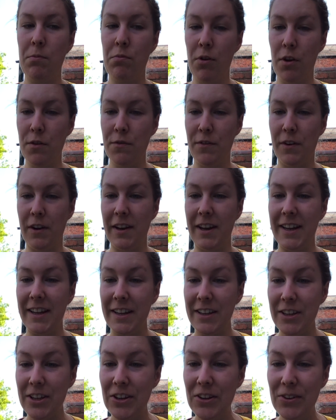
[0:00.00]
profiling
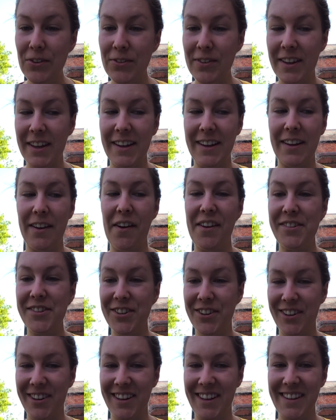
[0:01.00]
using
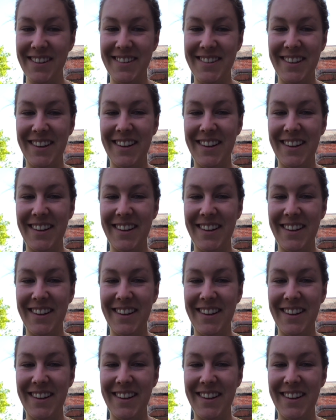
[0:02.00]
chocolate.